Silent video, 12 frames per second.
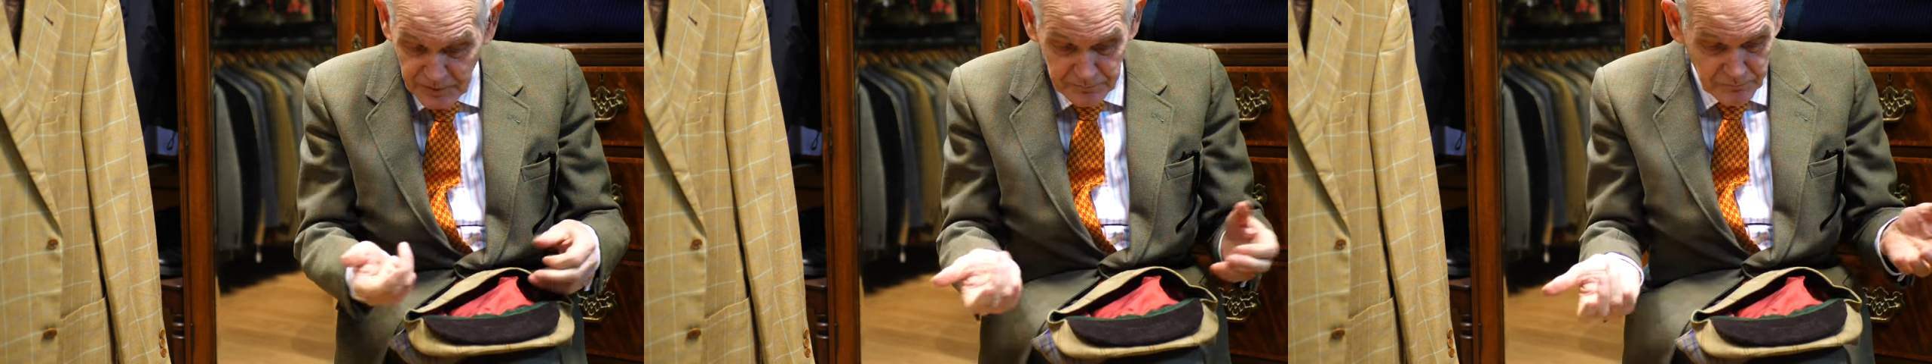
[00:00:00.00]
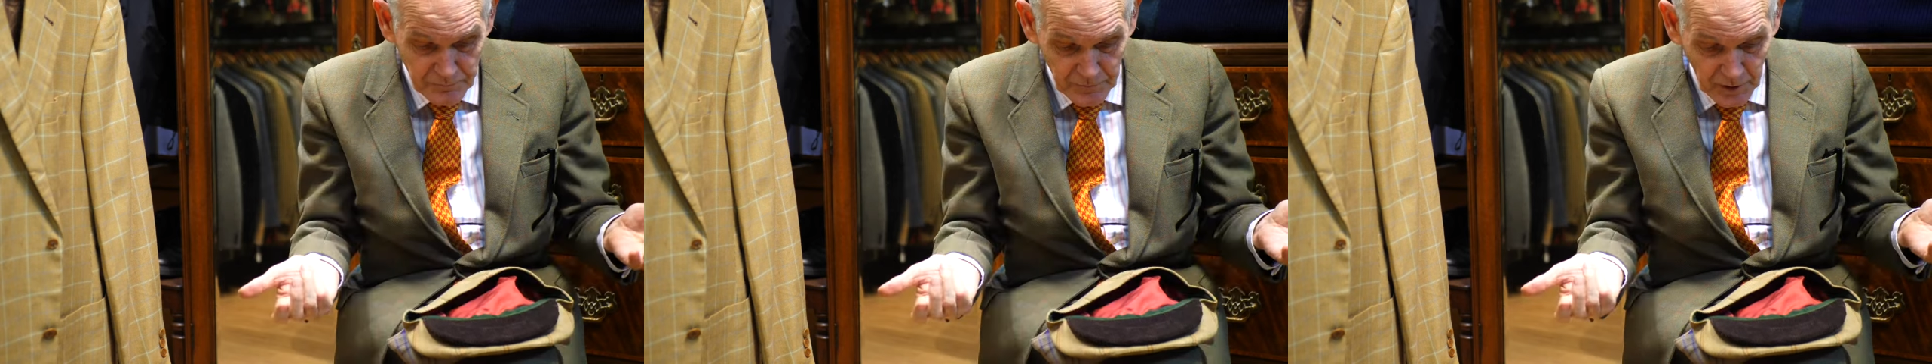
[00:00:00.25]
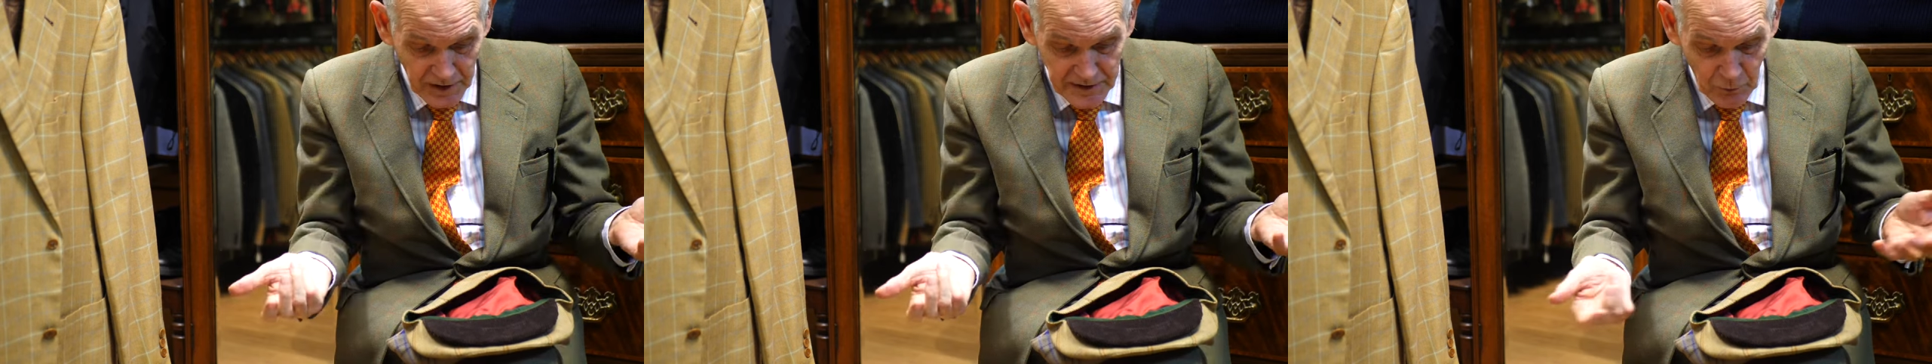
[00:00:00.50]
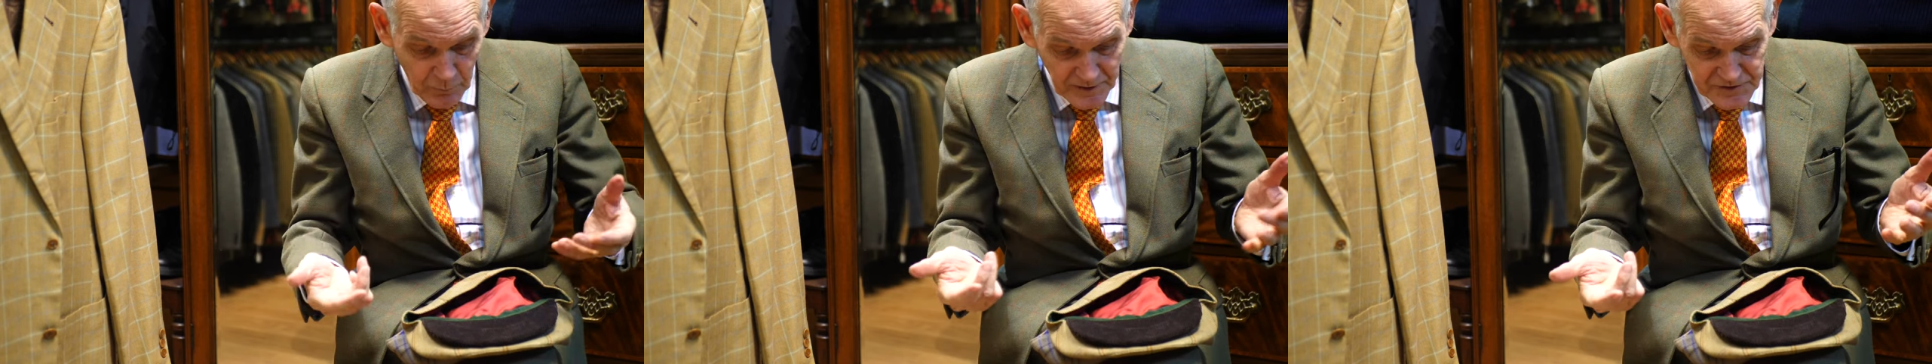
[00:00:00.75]
but
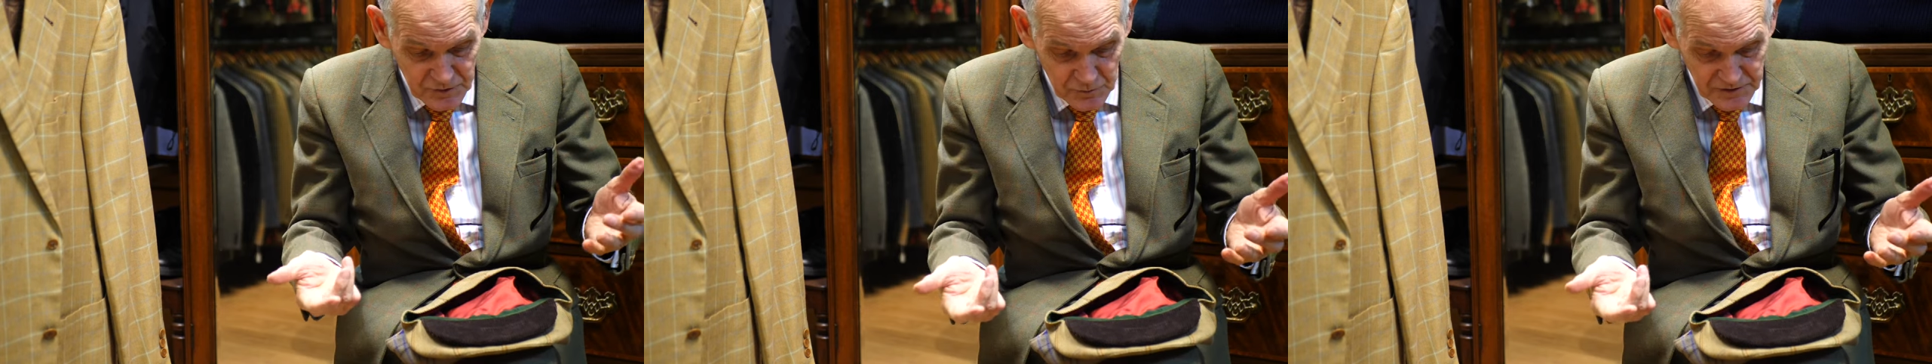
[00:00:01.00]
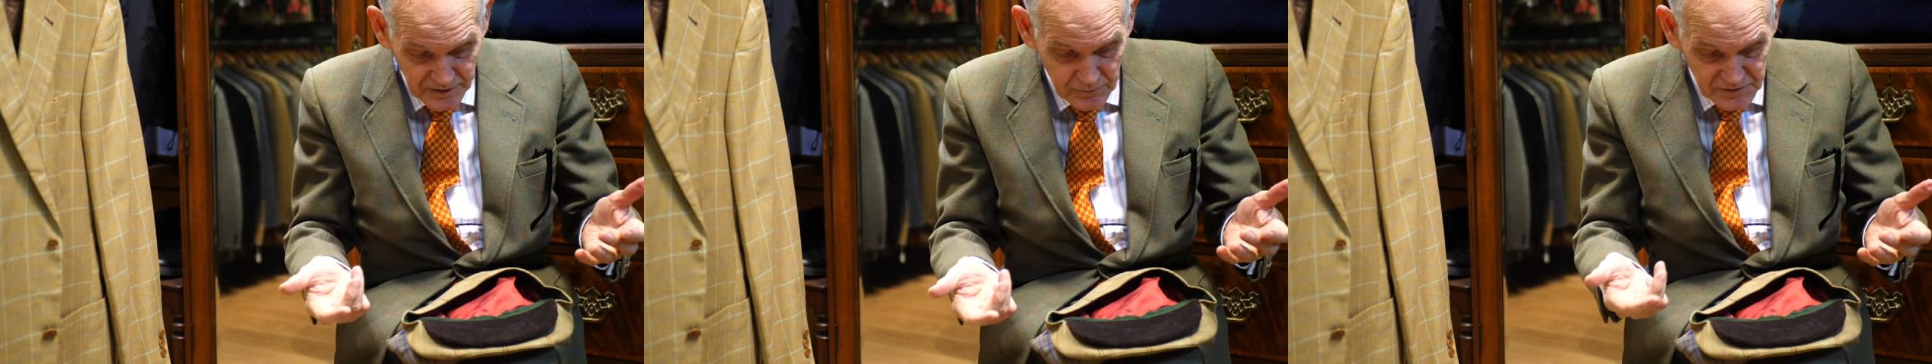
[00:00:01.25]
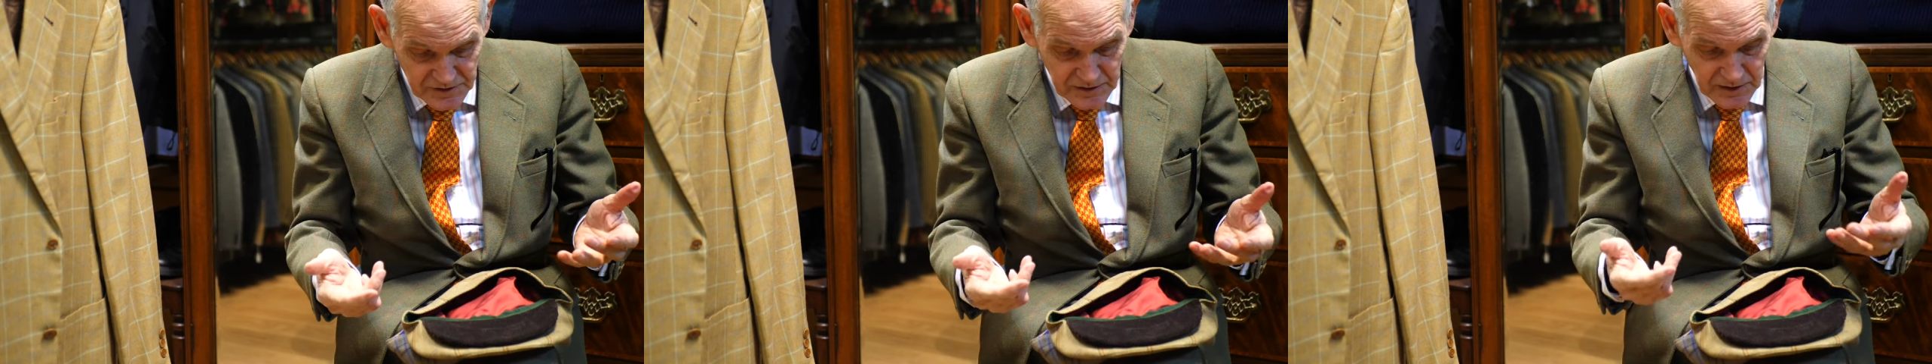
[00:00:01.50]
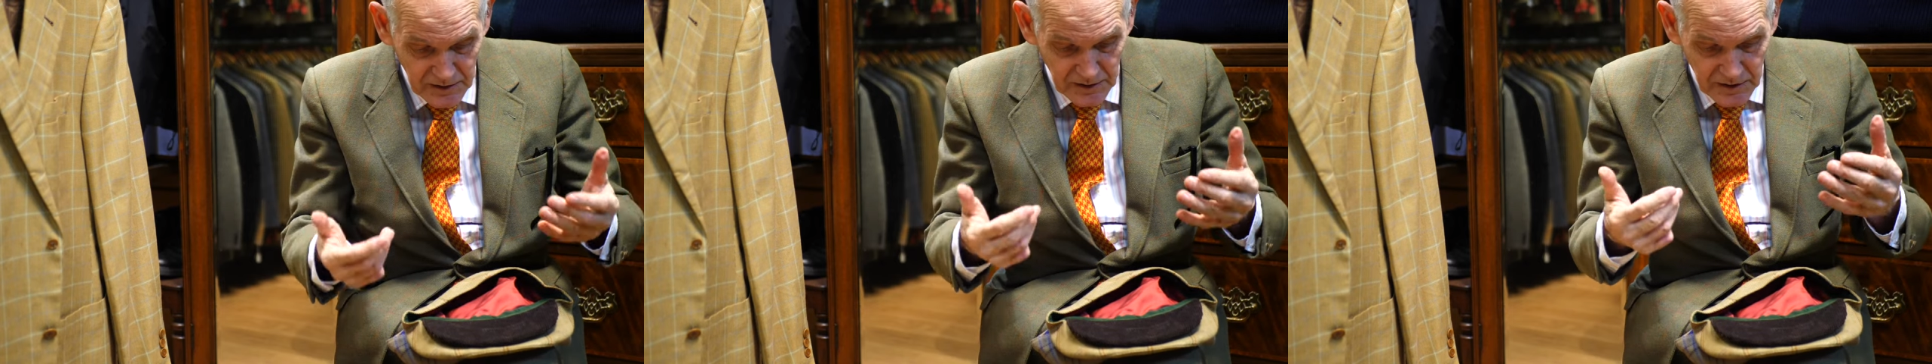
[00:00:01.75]
in all my suits I use
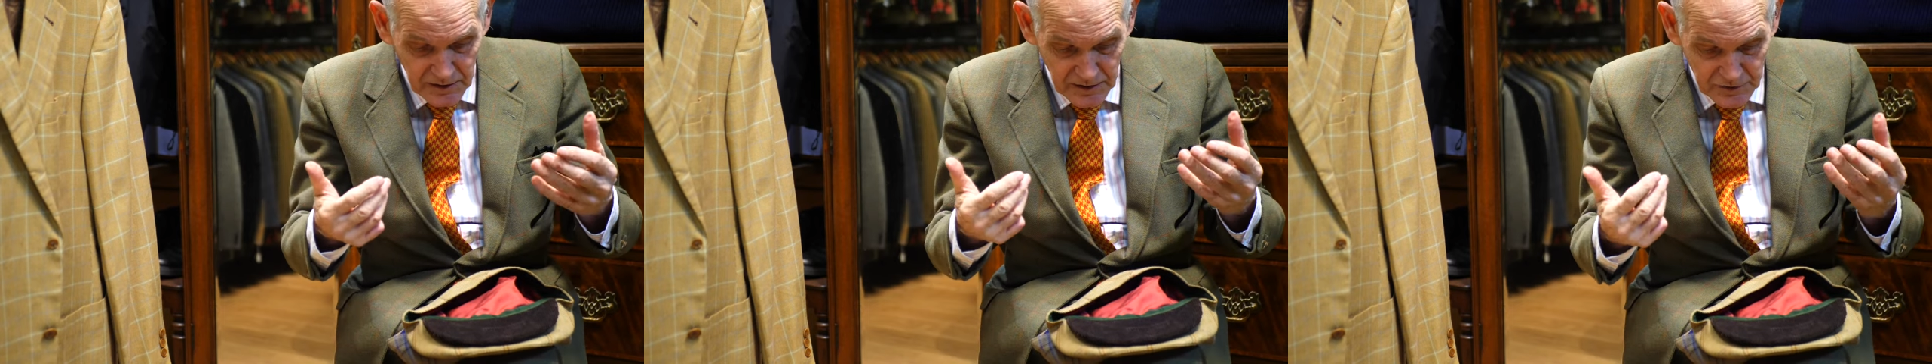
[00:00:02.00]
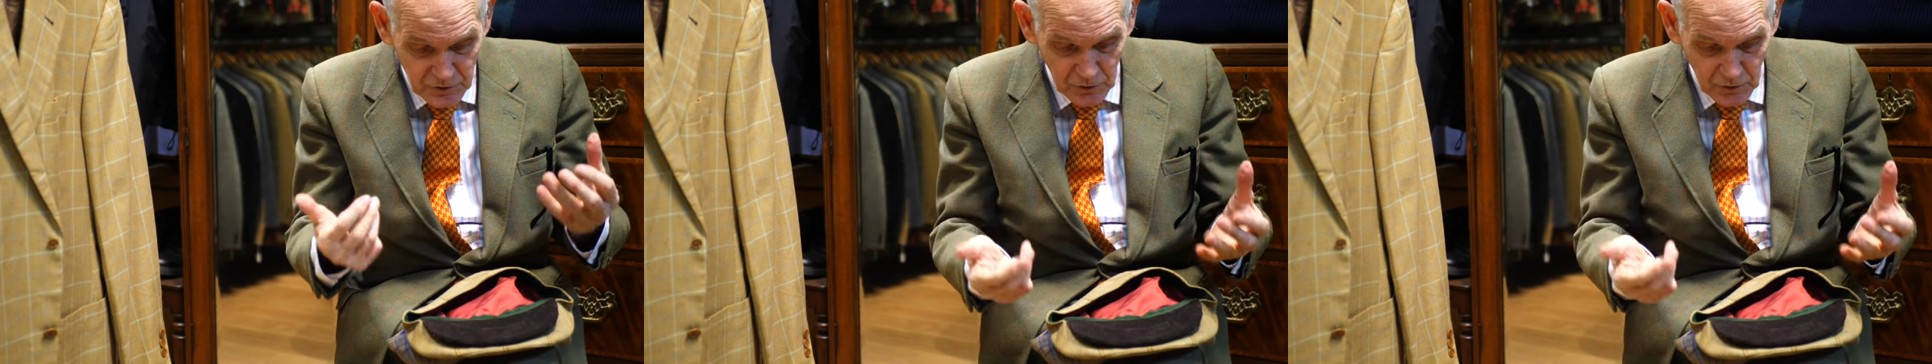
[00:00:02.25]
a